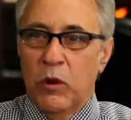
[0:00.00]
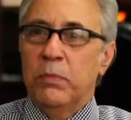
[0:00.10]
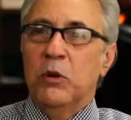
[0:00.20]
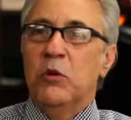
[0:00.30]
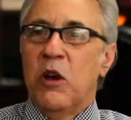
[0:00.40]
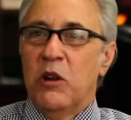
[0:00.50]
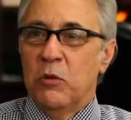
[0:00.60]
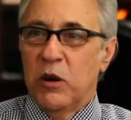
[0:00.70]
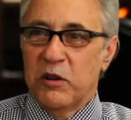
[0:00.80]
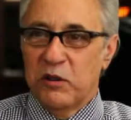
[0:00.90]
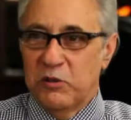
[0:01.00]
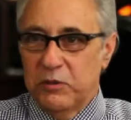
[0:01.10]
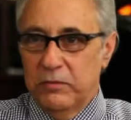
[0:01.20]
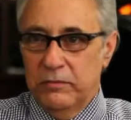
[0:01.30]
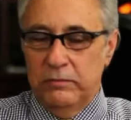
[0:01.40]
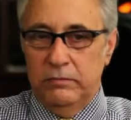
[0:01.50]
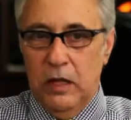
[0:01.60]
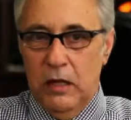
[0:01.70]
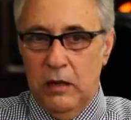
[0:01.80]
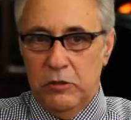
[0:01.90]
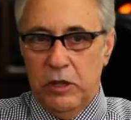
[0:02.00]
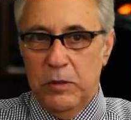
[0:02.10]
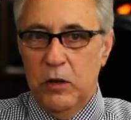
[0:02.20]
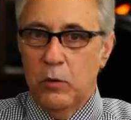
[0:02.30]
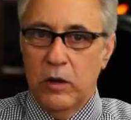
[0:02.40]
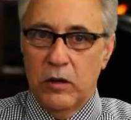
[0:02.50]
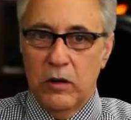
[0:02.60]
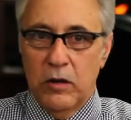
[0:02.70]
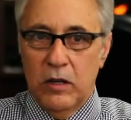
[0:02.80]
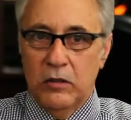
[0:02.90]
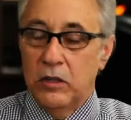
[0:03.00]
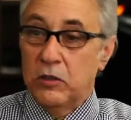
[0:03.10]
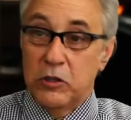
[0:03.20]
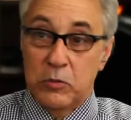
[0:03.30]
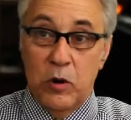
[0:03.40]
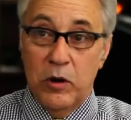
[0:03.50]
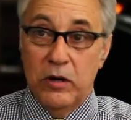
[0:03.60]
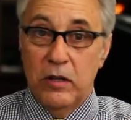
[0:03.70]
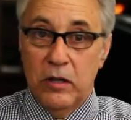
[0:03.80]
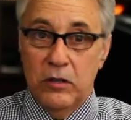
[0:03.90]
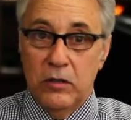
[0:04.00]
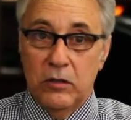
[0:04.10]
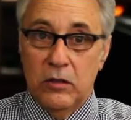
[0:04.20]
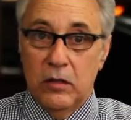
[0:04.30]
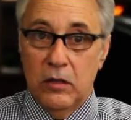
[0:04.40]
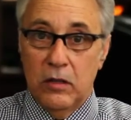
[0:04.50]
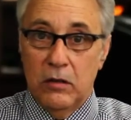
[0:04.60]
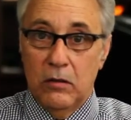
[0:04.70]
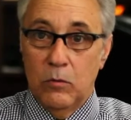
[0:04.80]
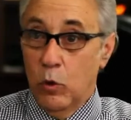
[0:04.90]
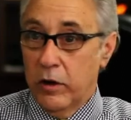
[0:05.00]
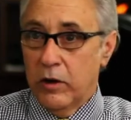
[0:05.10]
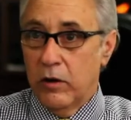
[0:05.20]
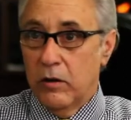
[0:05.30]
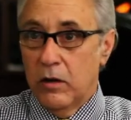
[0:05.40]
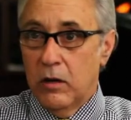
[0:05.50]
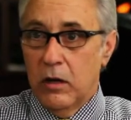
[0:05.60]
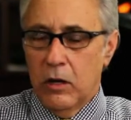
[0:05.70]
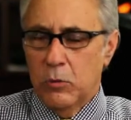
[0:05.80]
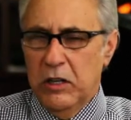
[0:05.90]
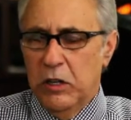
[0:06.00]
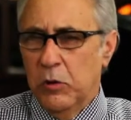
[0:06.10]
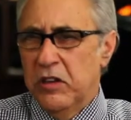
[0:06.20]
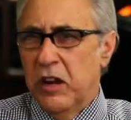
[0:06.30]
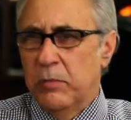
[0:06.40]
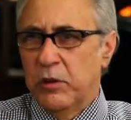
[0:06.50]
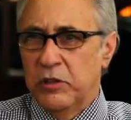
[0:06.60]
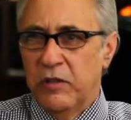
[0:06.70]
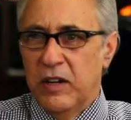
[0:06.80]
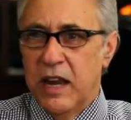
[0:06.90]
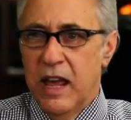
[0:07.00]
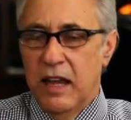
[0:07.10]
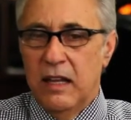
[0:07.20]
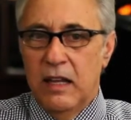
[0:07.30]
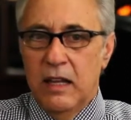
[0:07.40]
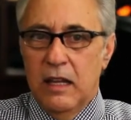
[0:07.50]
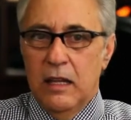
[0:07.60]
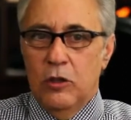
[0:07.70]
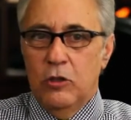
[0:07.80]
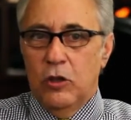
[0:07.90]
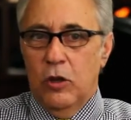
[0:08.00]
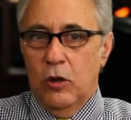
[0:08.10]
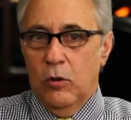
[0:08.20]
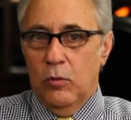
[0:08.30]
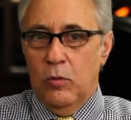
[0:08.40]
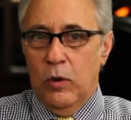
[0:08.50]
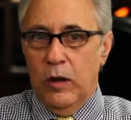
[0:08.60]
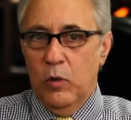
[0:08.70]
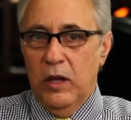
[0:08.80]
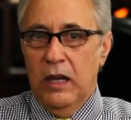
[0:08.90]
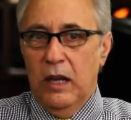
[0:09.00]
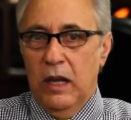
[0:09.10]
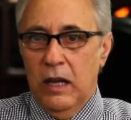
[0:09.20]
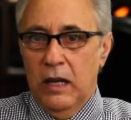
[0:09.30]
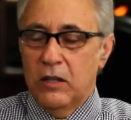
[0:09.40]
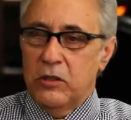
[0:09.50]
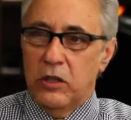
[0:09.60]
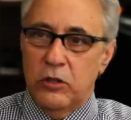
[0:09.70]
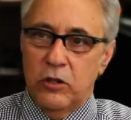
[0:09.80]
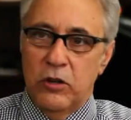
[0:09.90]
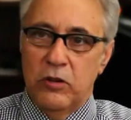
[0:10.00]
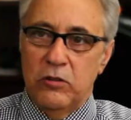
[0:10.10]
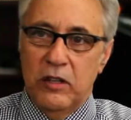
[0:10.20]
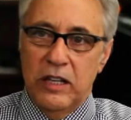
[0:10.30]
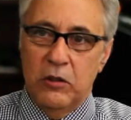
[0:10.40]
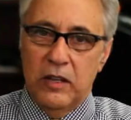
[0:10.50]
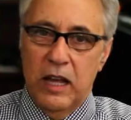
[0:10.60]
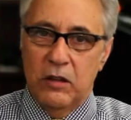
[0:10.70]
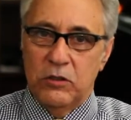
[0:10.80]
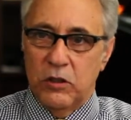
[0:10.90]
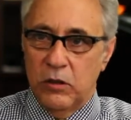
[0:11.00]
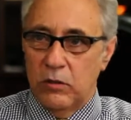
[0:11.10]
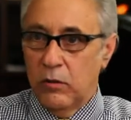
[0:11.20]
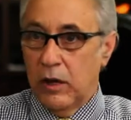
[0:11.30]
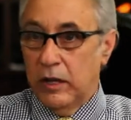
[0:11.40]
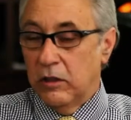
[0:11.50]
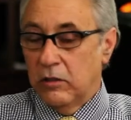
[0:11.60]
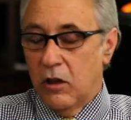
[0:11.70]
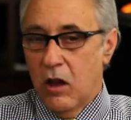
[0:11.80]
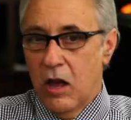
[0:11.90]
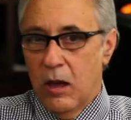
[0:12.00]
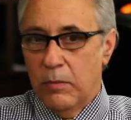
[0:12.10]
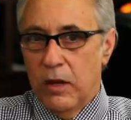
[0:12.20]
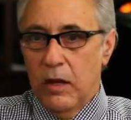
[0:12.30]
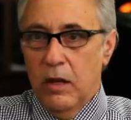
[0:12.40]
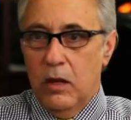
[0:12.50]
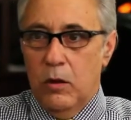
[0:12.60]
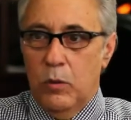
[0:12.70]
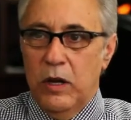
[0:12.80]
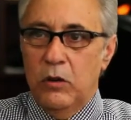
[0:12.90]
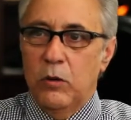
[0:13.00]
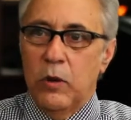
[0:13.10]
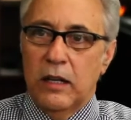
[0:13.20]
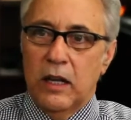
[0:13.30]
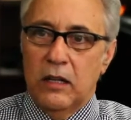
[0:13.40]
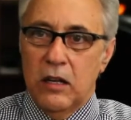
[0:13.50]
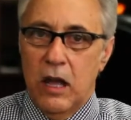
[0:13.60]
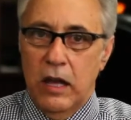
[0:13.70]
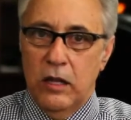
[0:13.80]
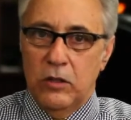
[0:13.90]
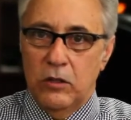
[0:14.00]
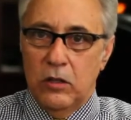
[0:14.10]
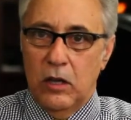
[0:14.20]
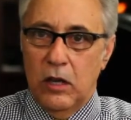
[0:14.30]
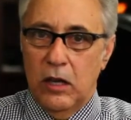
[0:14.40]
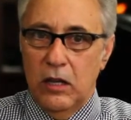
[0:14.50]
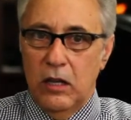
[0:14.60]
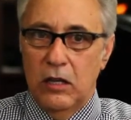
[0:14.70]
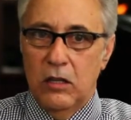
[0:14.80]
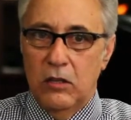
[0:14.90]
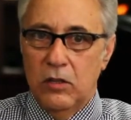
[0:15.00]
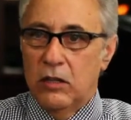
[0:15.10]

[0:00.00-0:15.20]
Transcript: We're blue collar workers. Uh, a sheet metal worker is, is a smart worker because we deal with numbers every day. So when we, in essence, turn to legal counsel or like to Tom, we do recognize uh, his